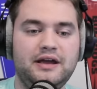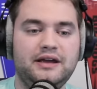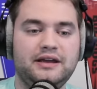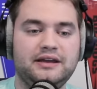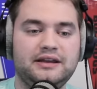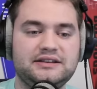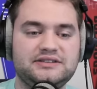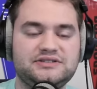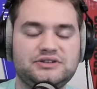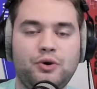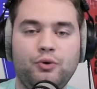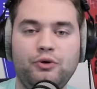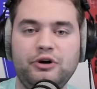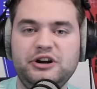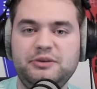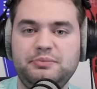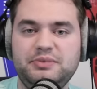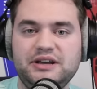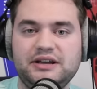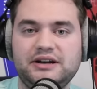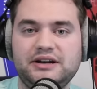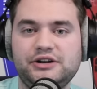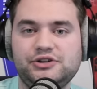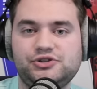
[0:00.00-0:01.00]
It's going to
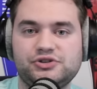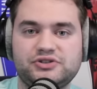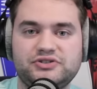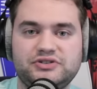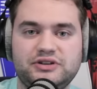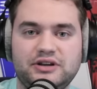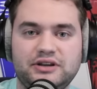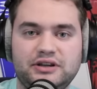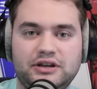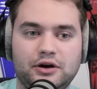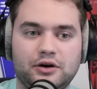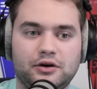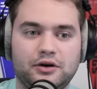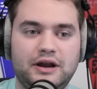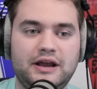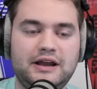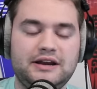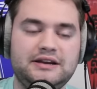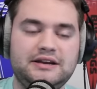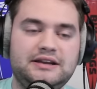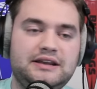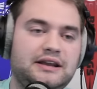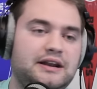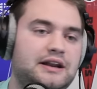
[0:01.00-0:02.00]
be an interesting year.
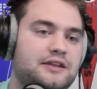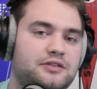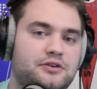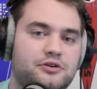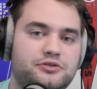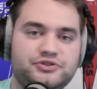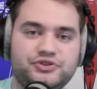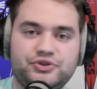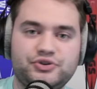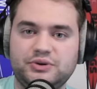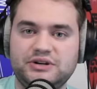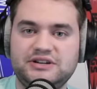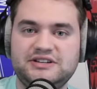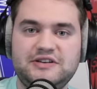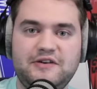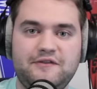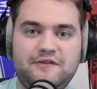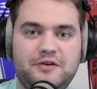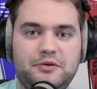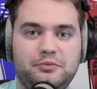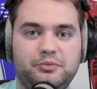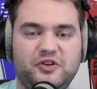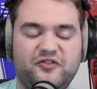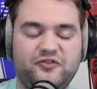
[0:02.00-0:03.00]
And getting those 3
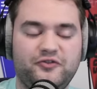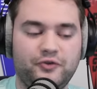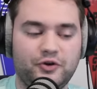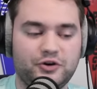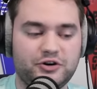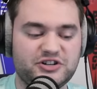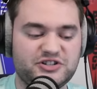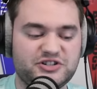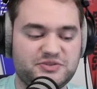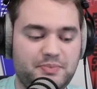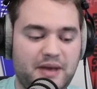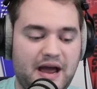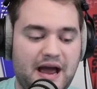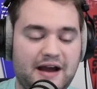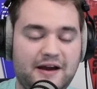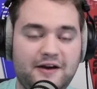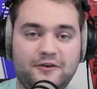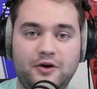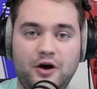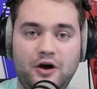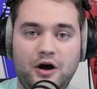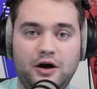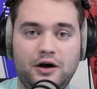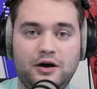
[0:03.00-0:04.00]
7-footers back
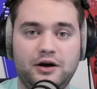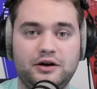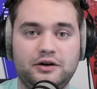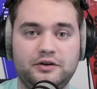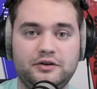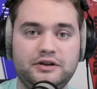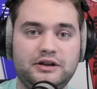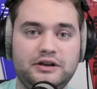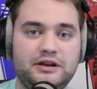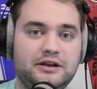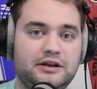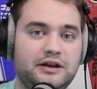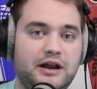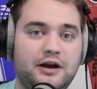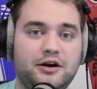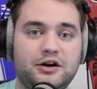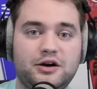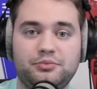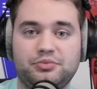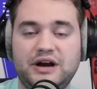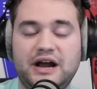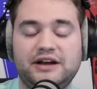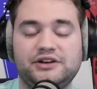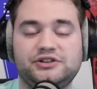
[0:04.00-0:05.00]
in
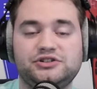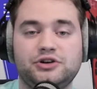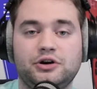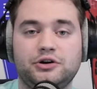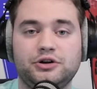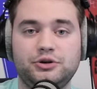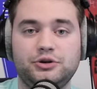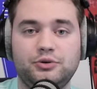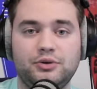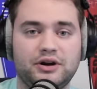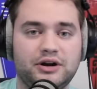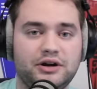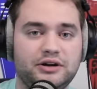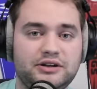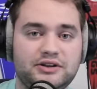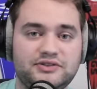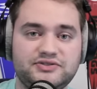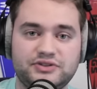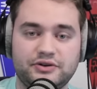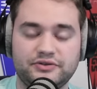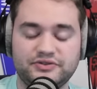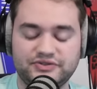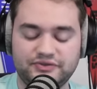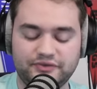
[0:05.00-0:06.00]
Aaron Bradshaw, Yuguna
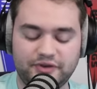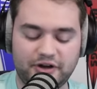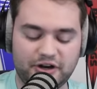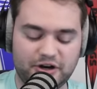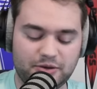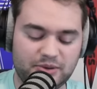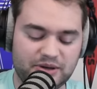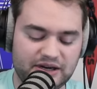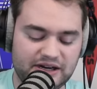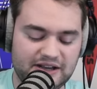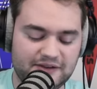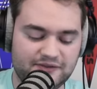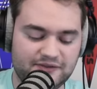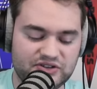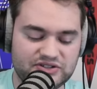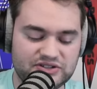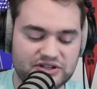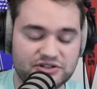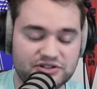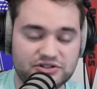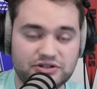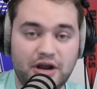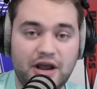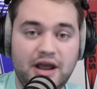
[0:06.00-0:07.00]
Nyenzo, and Zvonimir
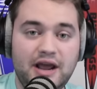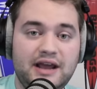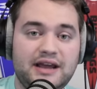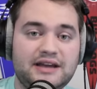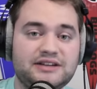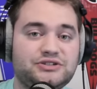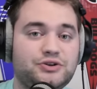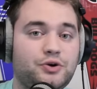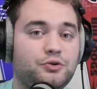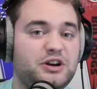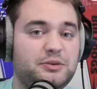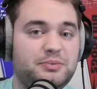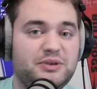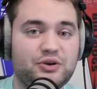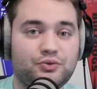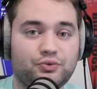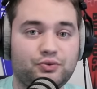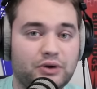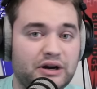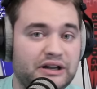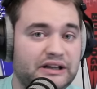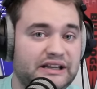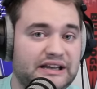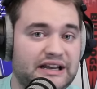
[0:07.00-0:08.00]
Ivicic is going to be
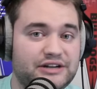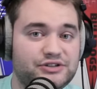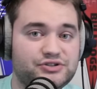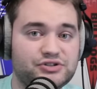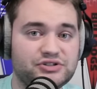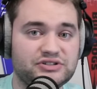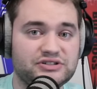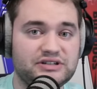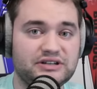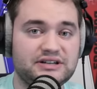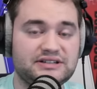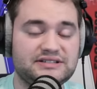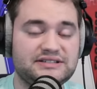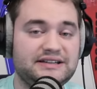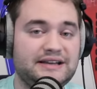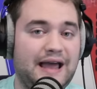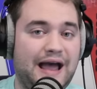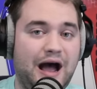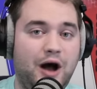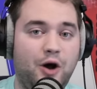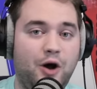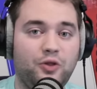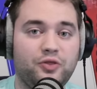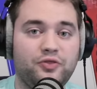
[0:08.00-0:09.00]
really interesting to see
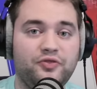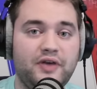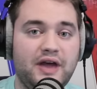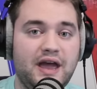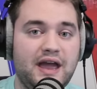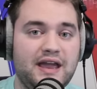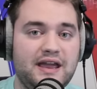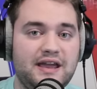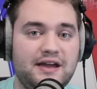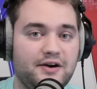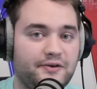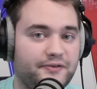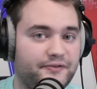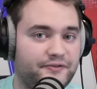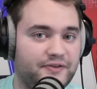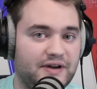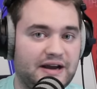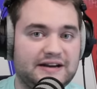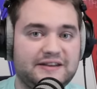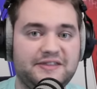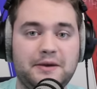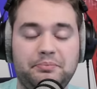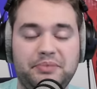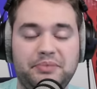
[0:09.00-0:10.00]
how they
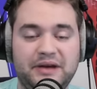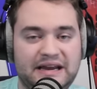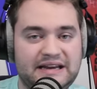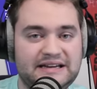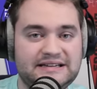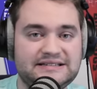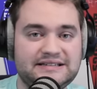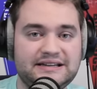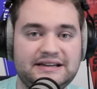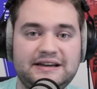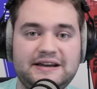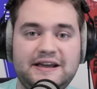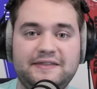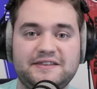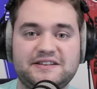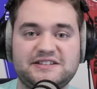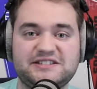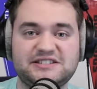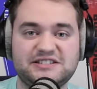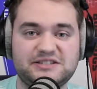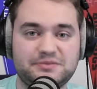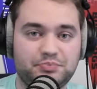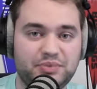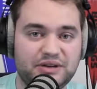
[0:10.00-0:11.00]
affect the pacing and the
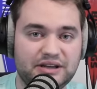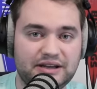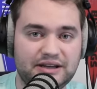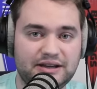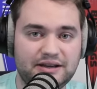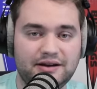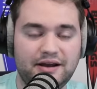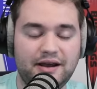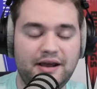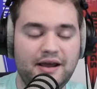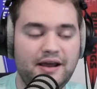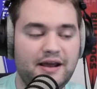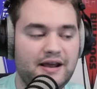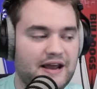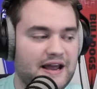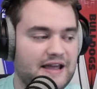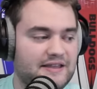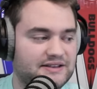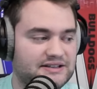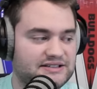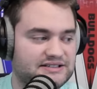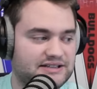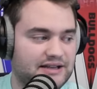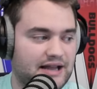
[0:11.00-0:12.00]
speed in
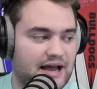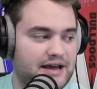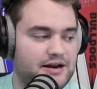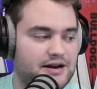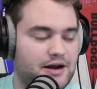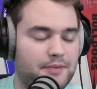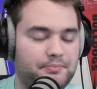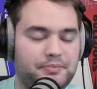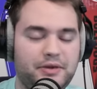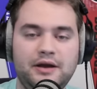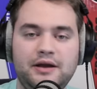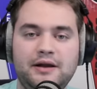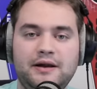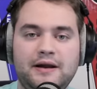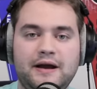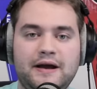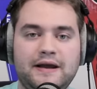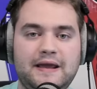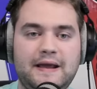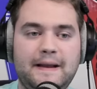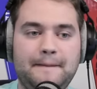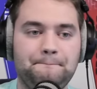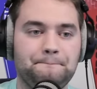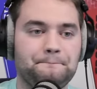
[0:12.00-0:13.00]
this lineup.
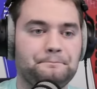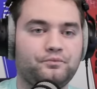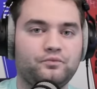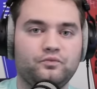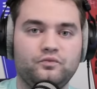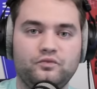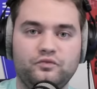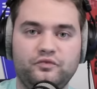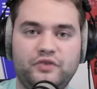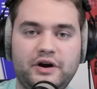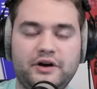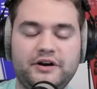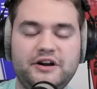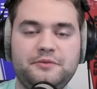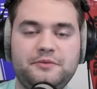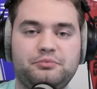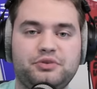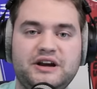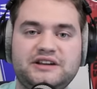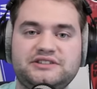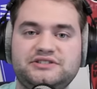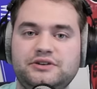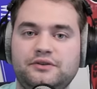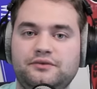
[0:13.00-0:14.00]
Again, very
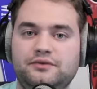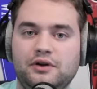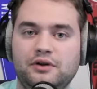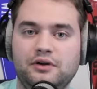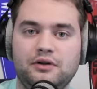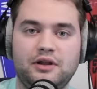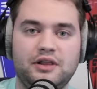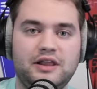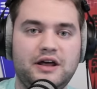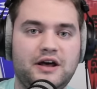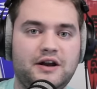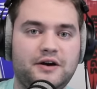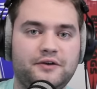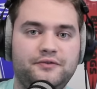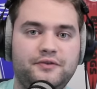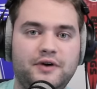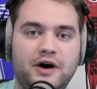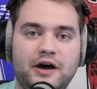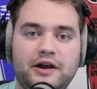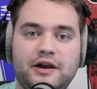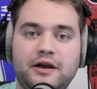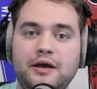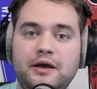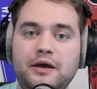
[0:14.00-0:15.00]
impressive, a lot of
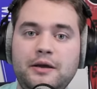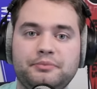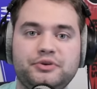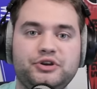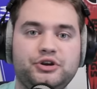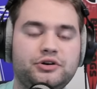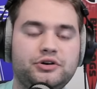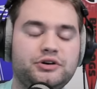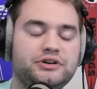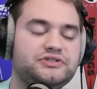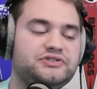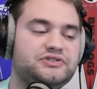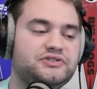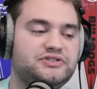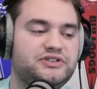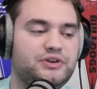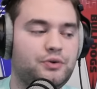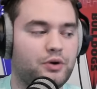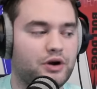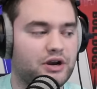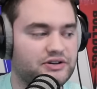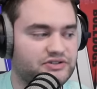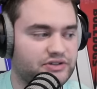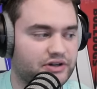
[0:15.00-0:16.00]
fun. Curious to see
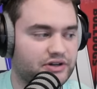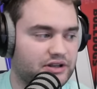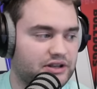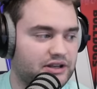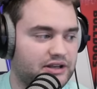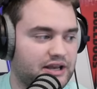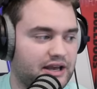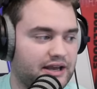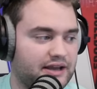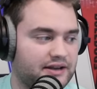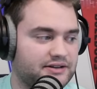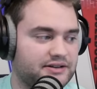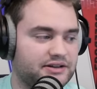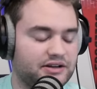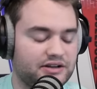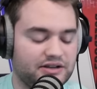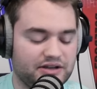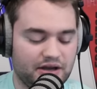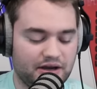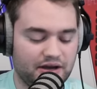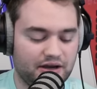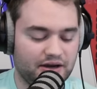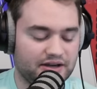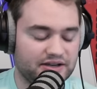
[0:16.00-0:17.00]
where Kentucky
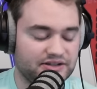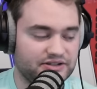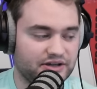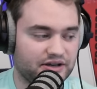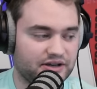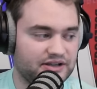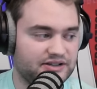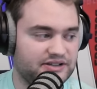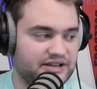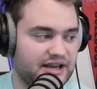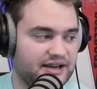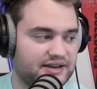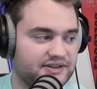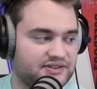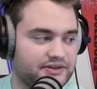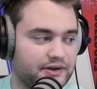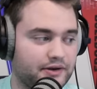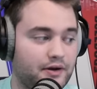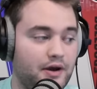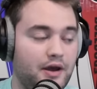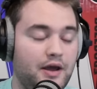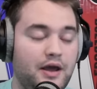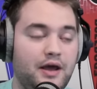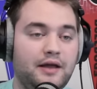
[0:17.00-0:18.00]
takes
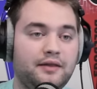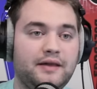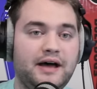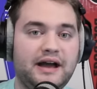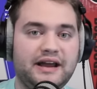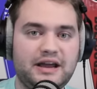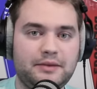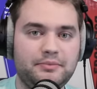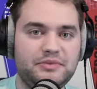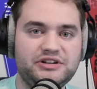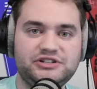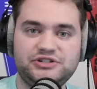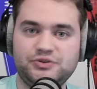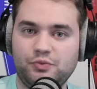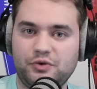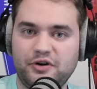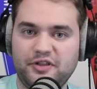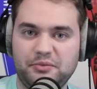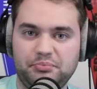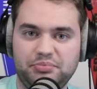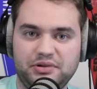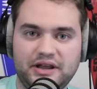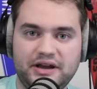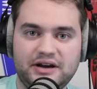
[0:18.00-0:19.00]
it. Like I mentioned, one of
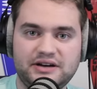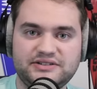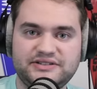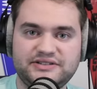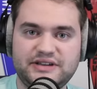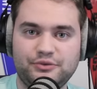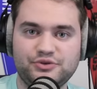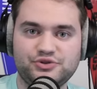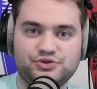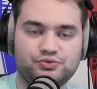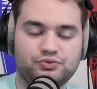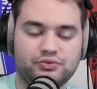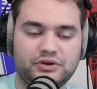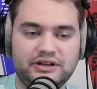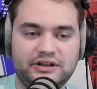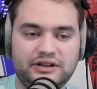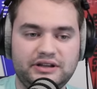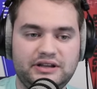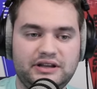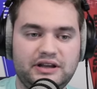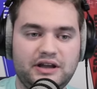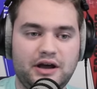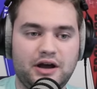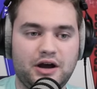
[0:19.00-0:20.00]
the players that was
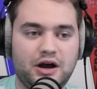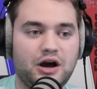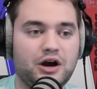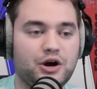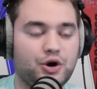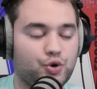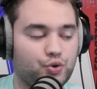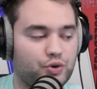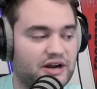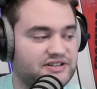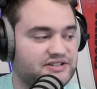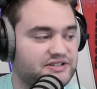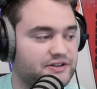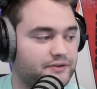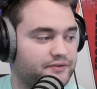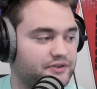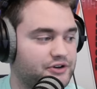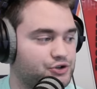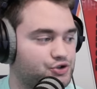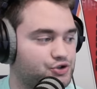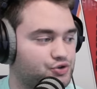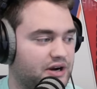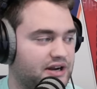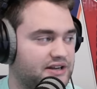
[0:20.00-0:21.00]
really aggressive
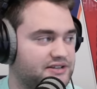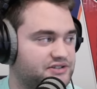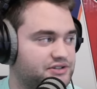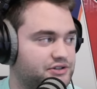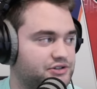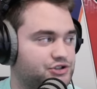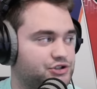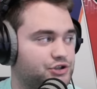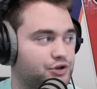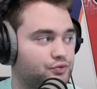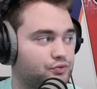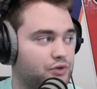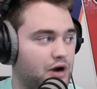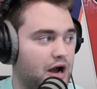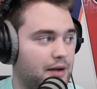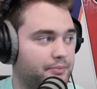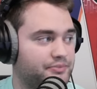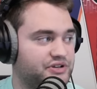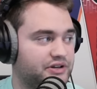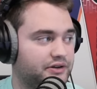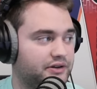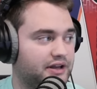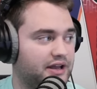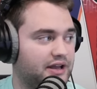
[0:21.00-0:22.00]
in transition, Rob
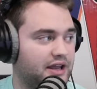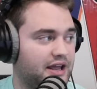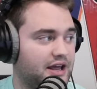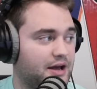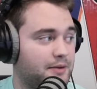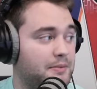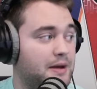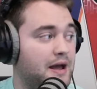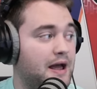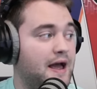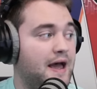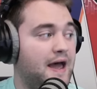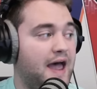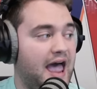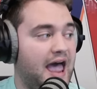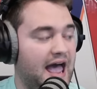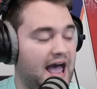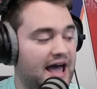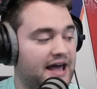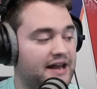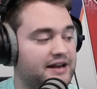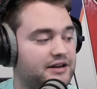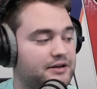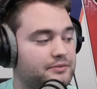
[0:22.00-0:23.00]
Dillingham,
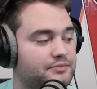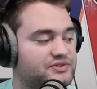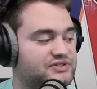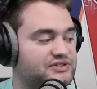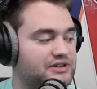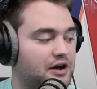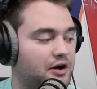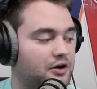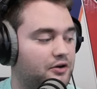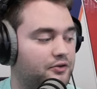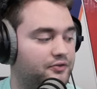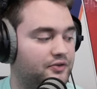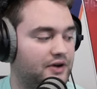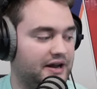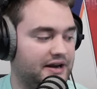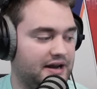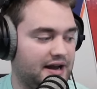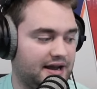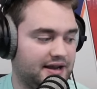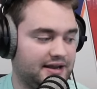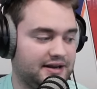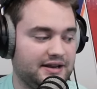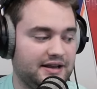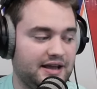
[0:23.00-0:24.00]
had himself a
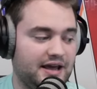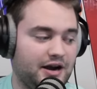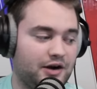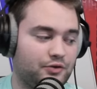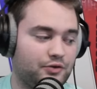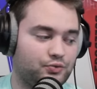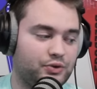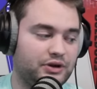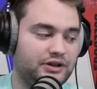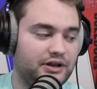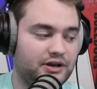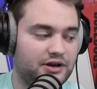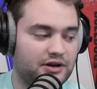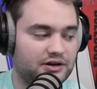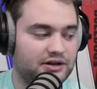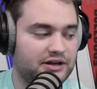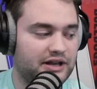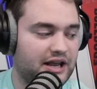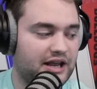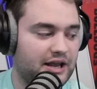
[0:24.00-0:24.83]
night. He had a really good game.